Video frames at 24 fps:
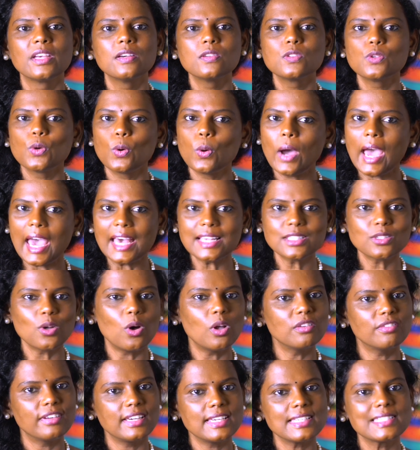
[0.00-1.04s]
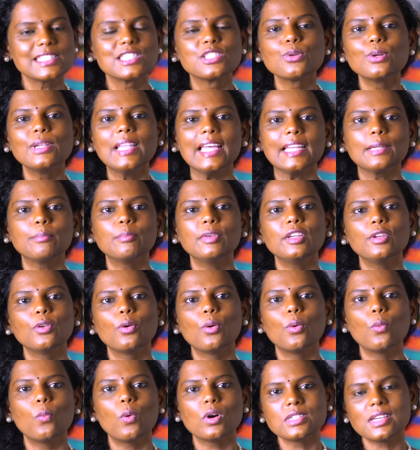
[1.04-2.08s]
So as always, do let me
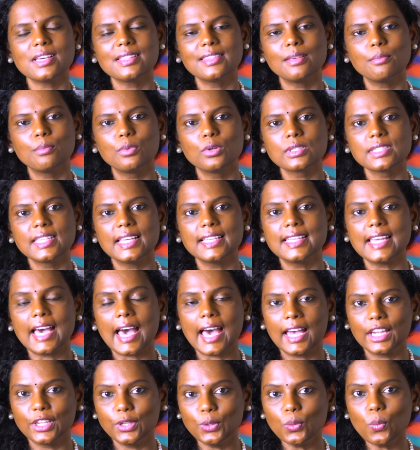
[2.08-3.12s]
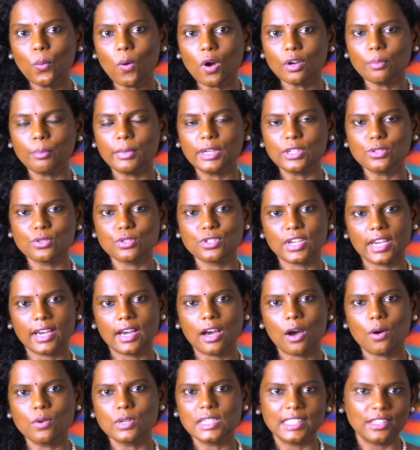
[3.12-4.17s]
know what are the books that uh, you want me to check
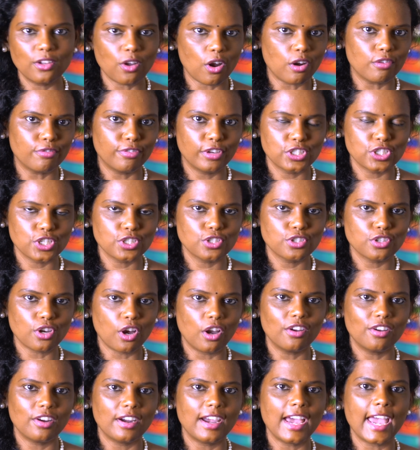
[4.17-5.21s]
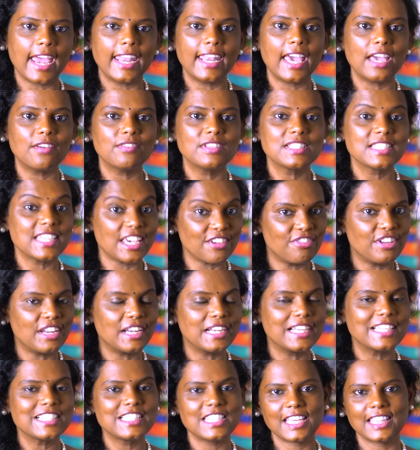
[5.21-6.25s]
out in non-fiction genre and I will
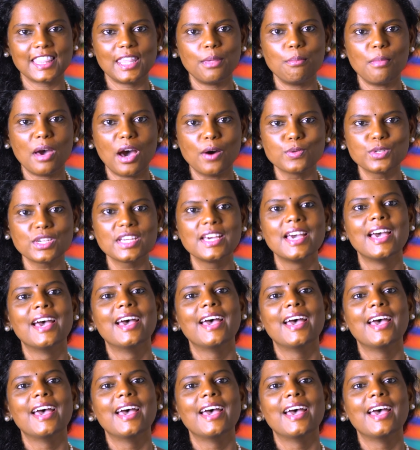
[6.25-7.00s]
definitely check them out.